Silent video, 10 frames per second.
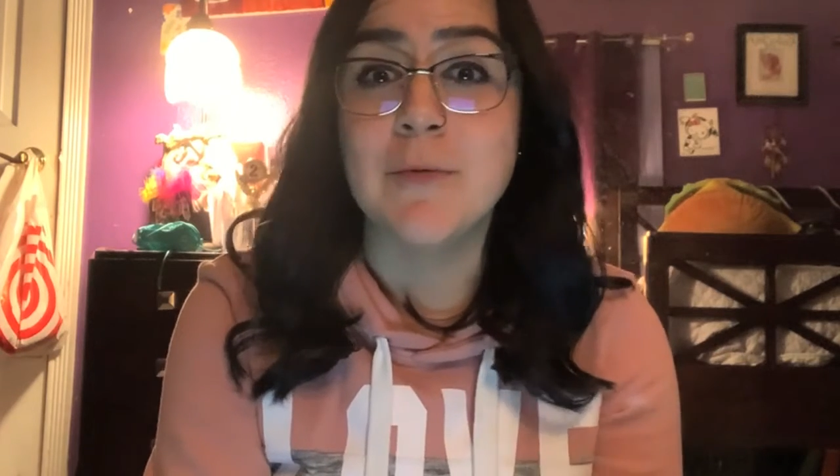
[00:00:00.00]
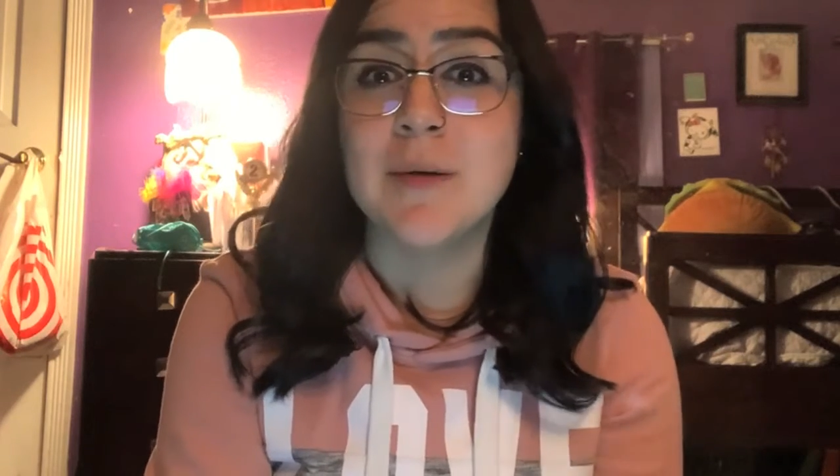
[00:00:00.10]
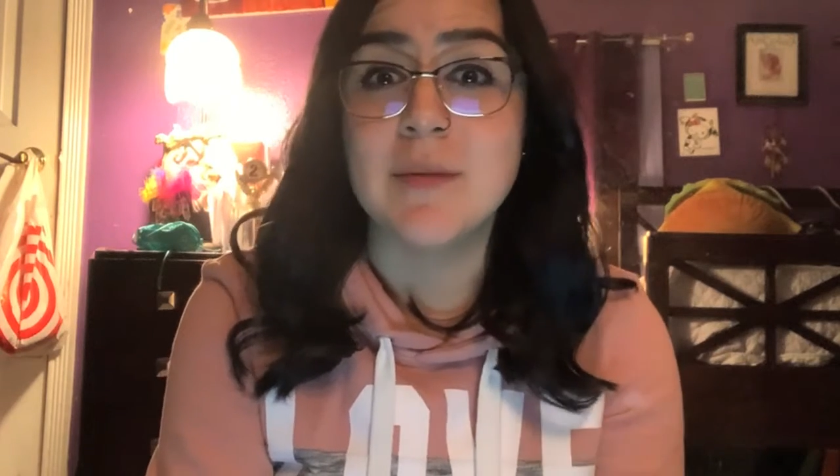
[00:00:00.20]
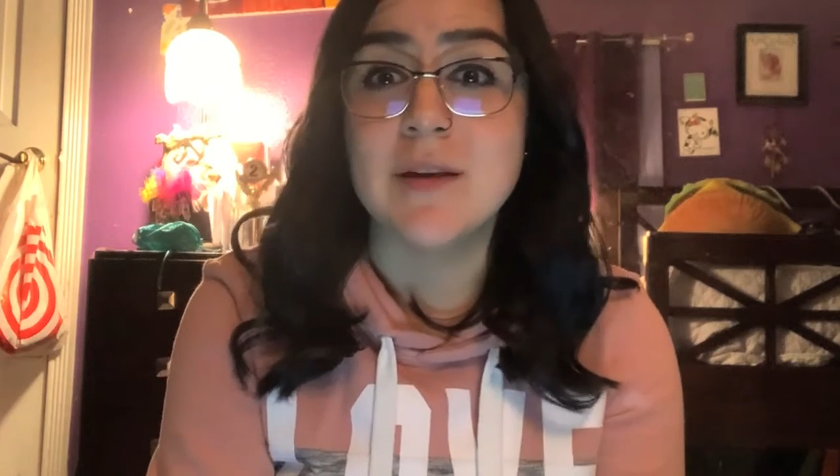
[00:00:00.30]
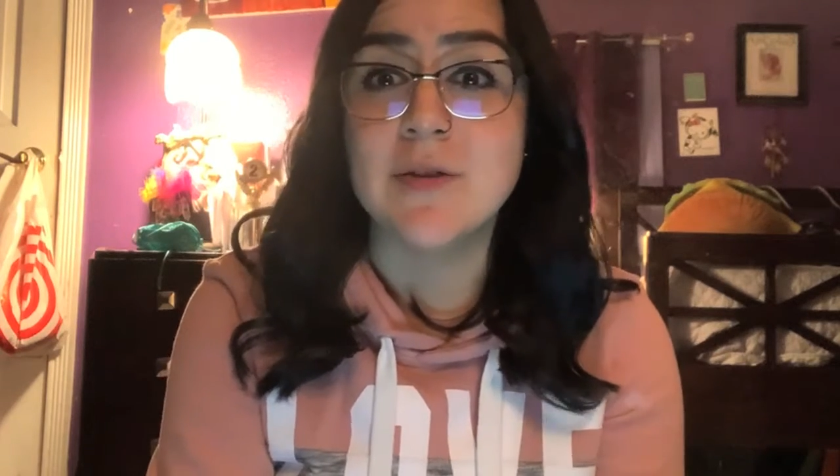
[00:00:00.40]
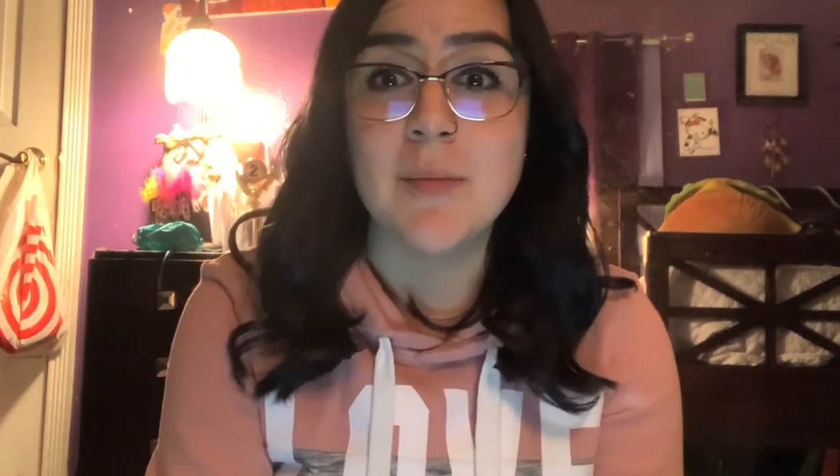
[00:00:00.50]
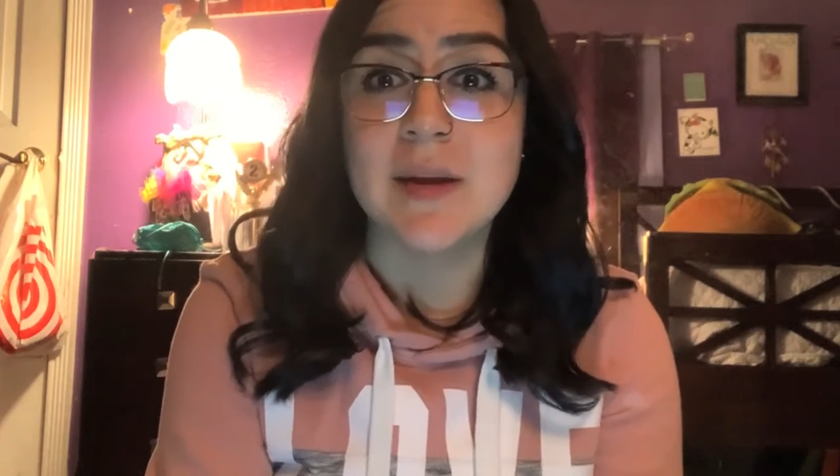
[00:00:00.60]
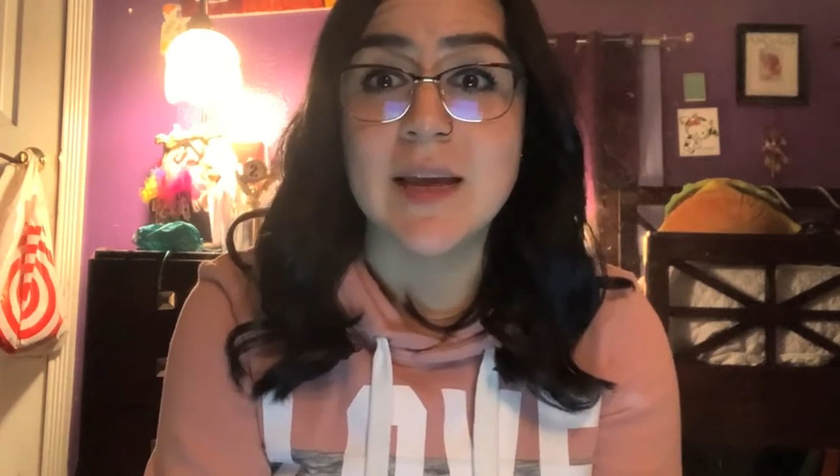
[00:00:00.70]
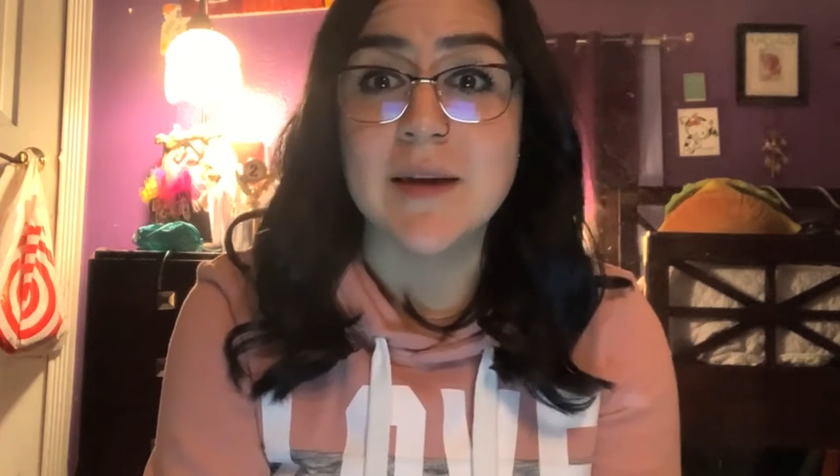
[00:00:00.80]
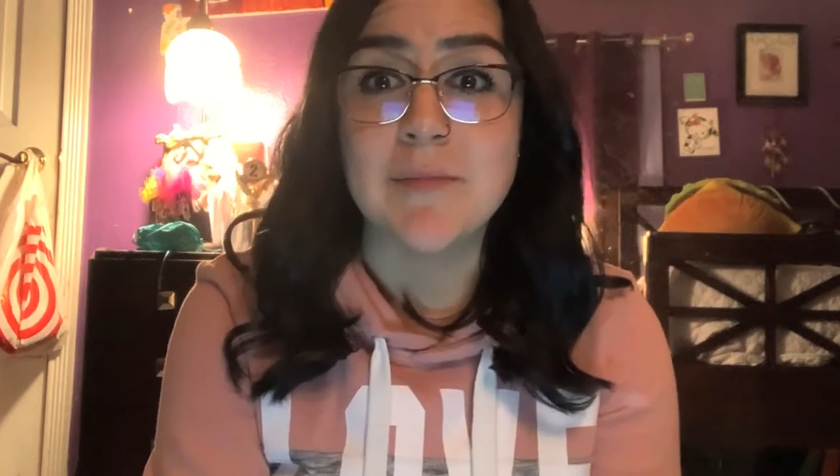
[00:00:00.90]
women
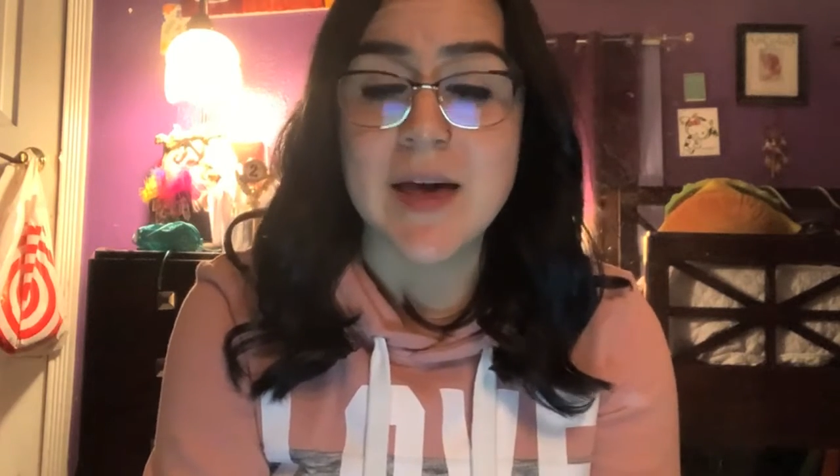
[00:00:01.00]
dominate